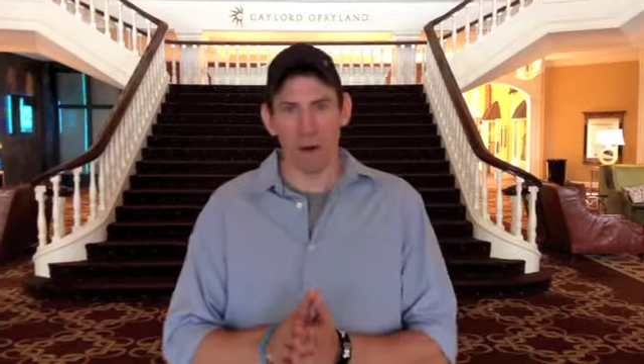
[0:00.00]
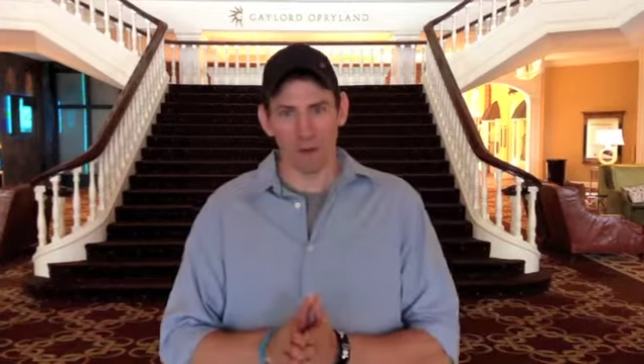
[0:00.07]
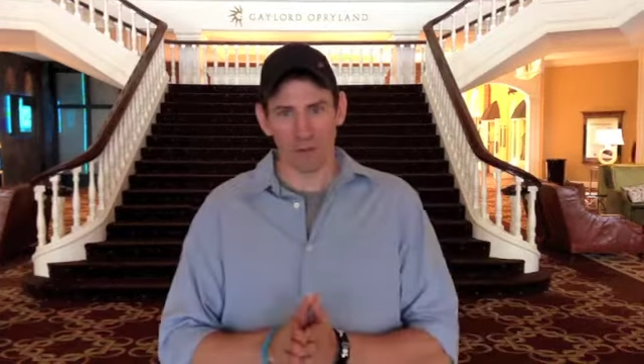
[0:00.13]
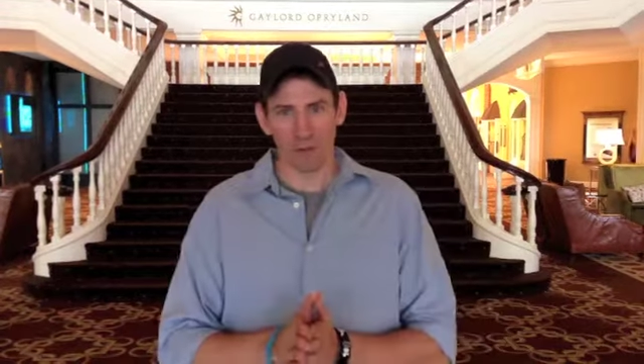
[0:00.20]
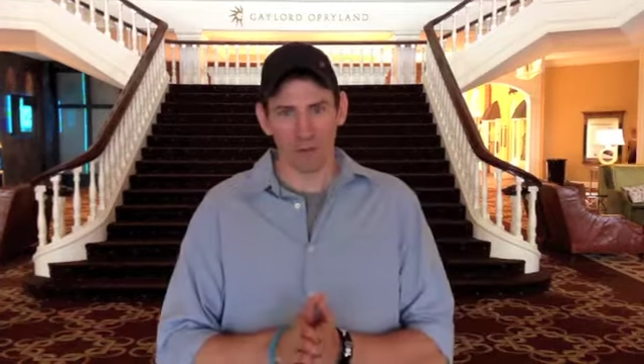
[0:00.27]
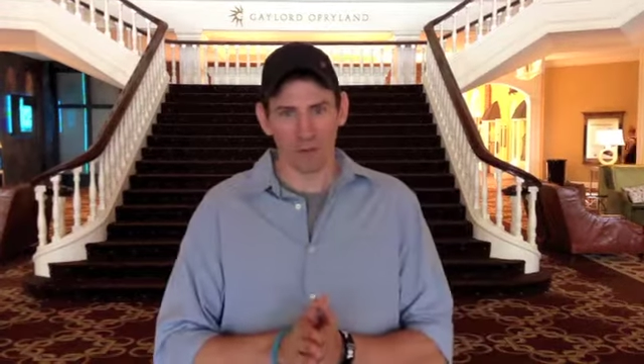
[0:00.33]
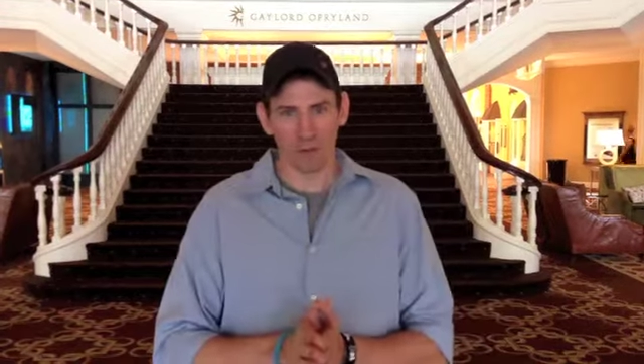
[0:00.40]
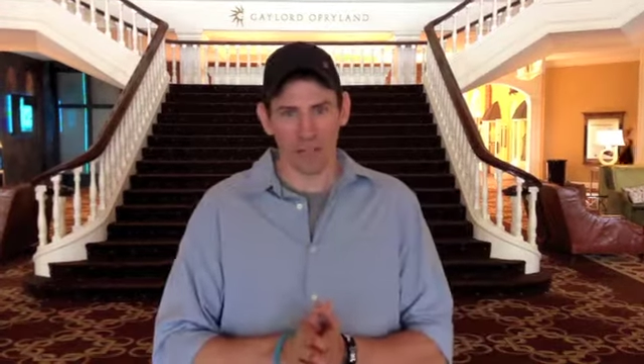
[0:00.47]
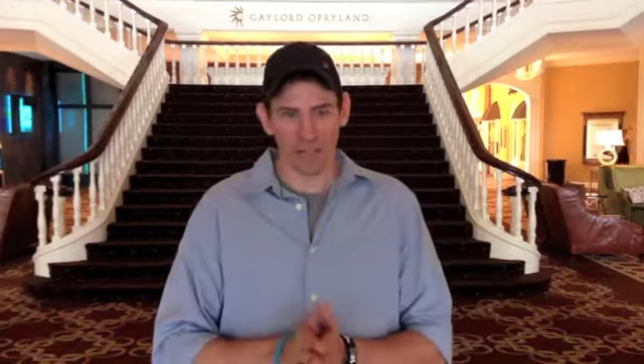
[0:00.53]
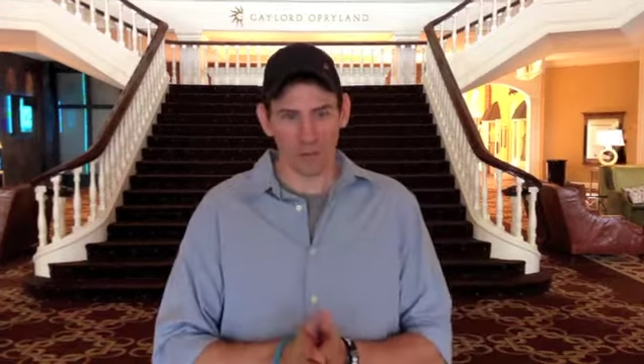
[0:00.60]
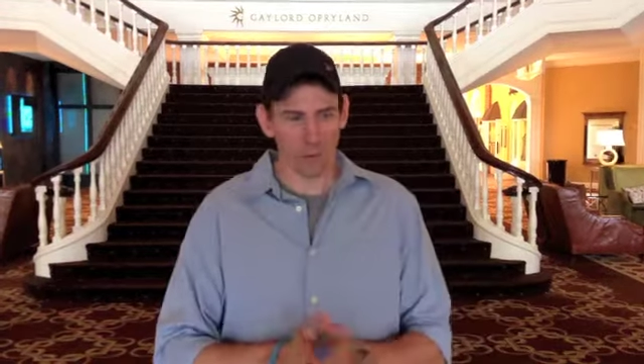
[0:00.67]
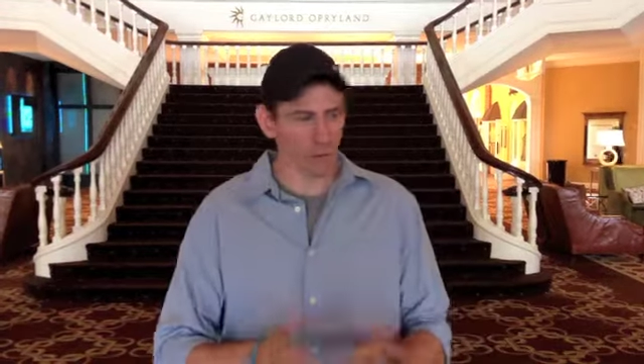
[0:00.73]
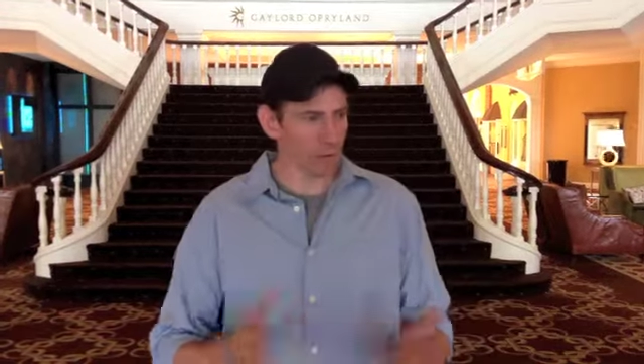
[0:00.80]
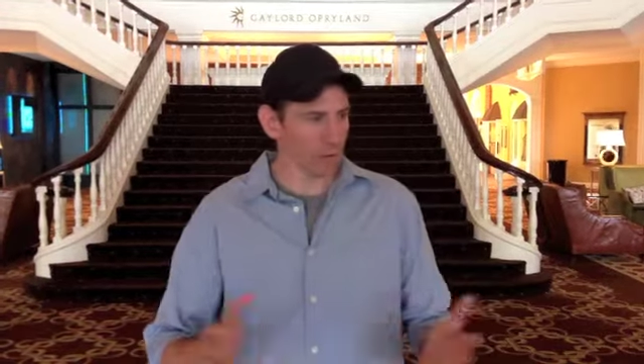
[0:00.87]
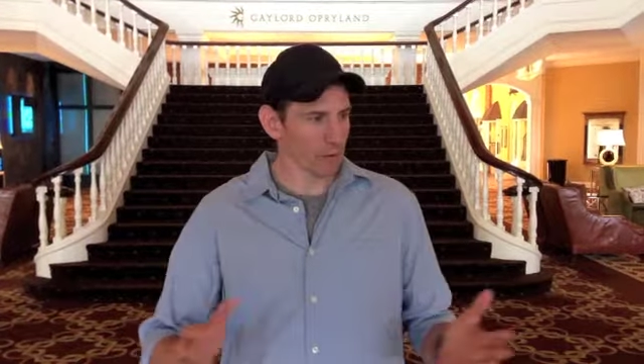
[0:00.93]
out for a
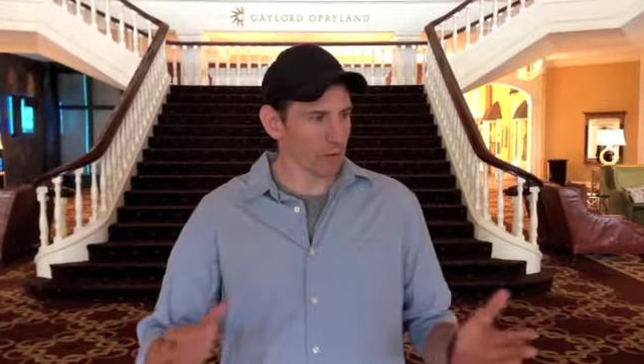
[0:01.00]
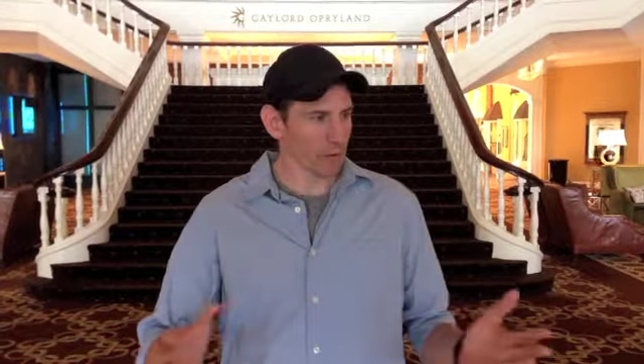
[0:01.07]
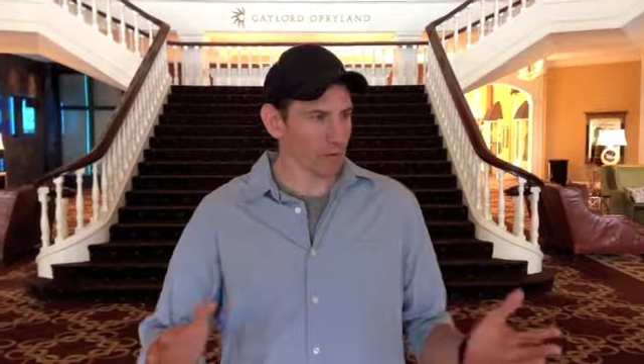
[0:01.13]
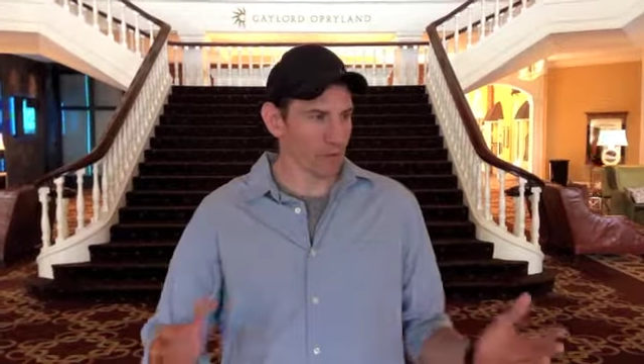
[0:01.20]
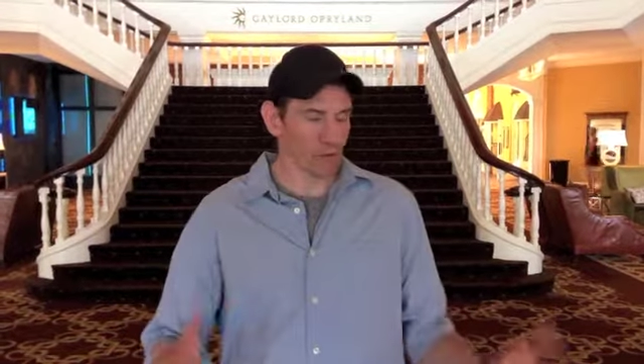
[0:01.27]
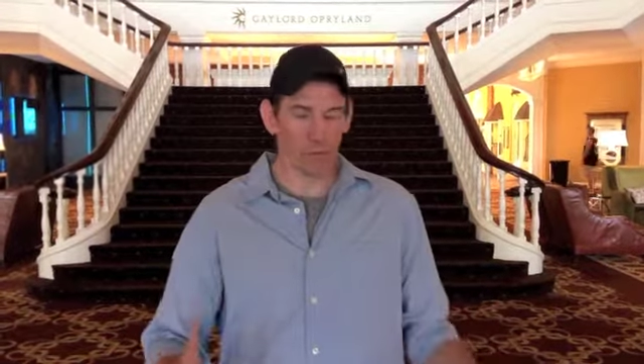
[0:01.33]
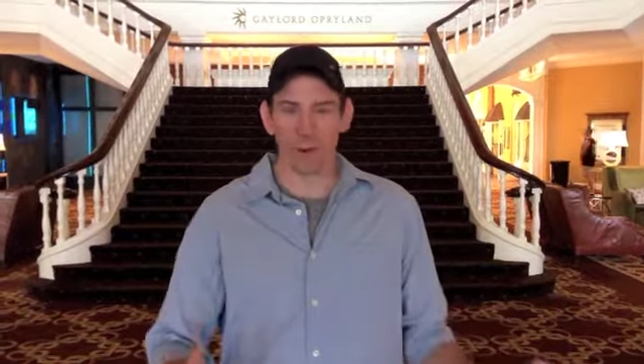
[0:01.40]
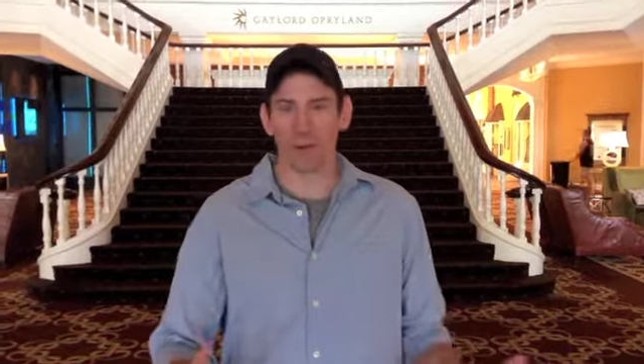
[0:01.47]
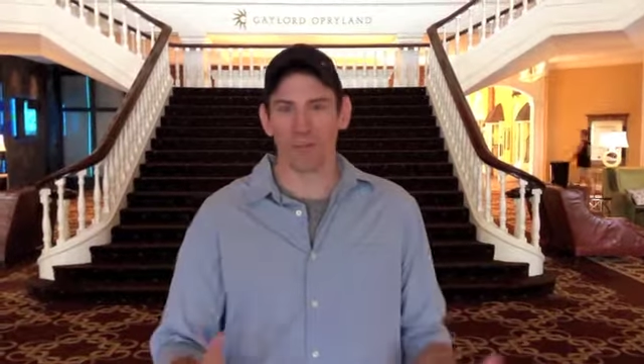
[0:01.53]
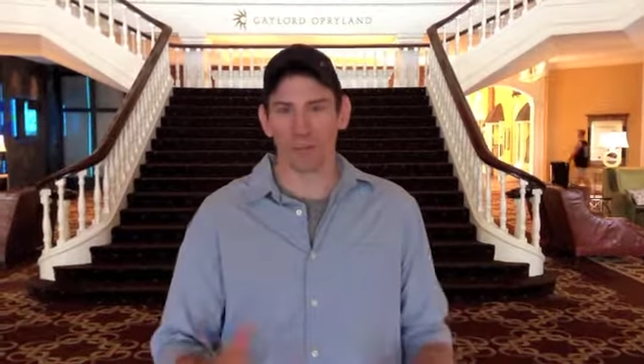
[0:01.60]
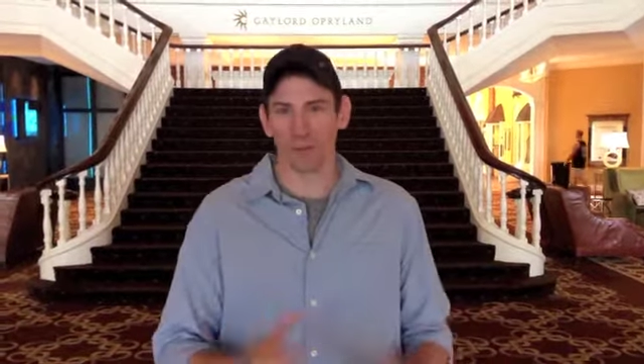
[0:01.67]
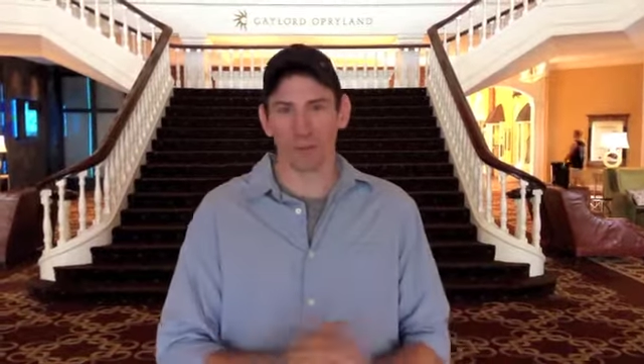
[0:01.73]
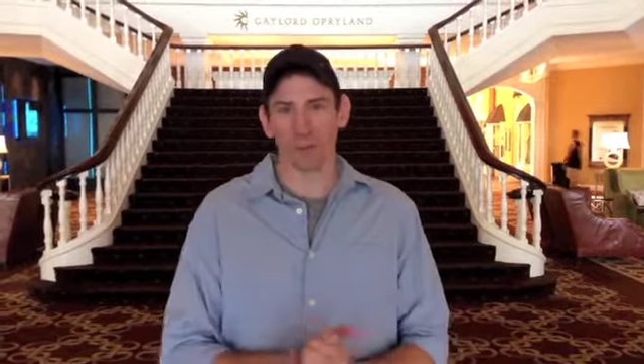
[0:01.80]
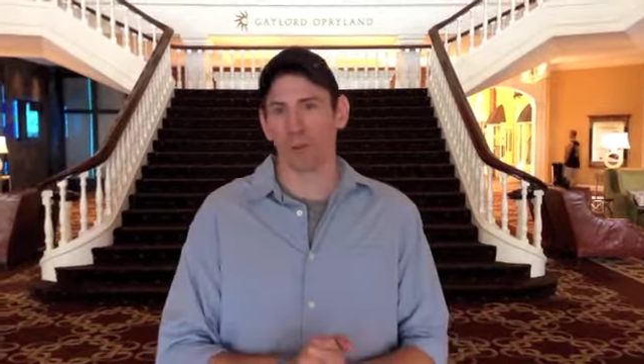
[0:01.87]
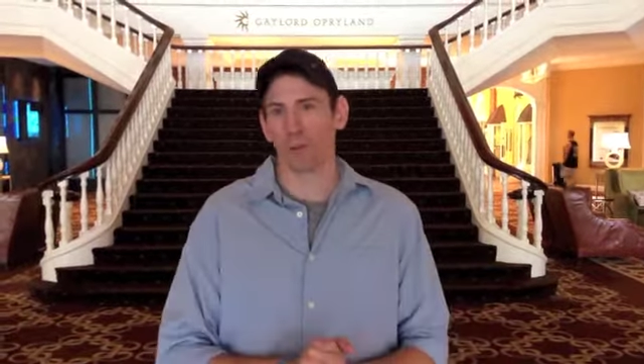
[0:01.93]
second. We're experiencing some